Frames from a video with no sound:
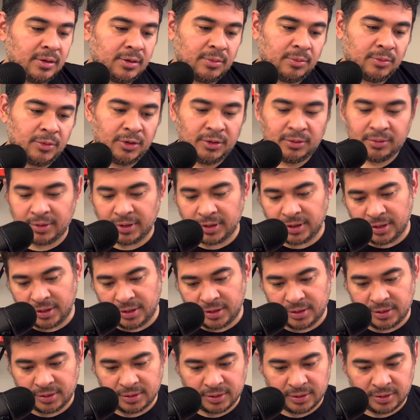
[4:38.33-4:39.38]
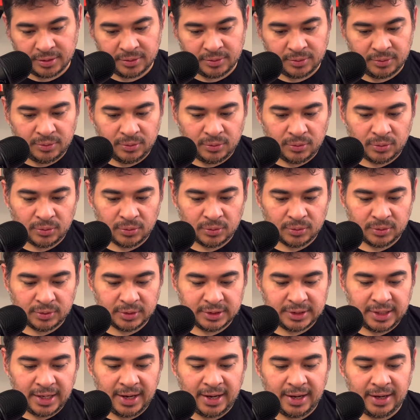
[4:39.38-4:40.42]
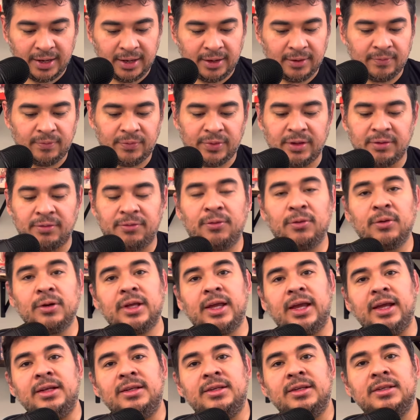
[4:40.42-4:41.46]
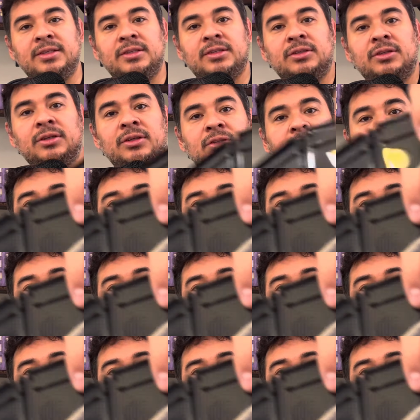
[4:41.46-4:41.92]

Blu-ray. Dang. The 4K disc looks